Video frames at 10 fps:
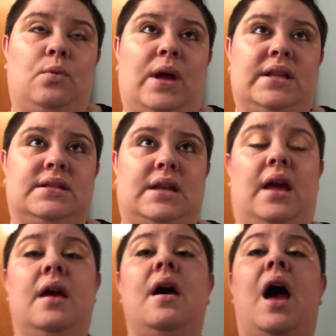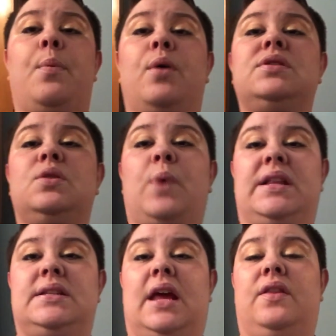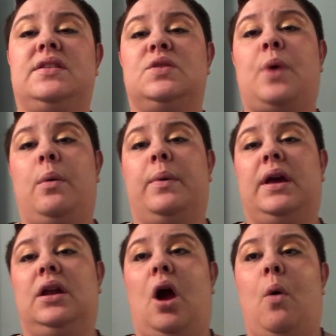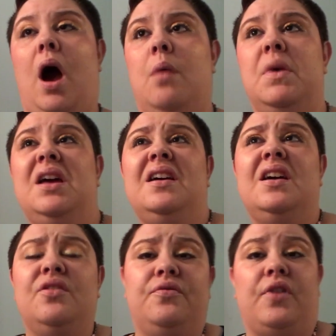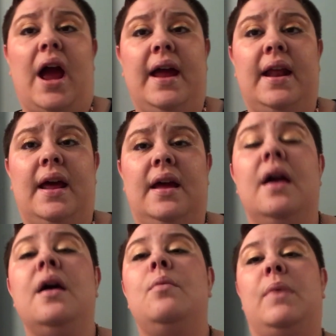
Wednesday. I posted Wednesday. This is probably going to go up Friday.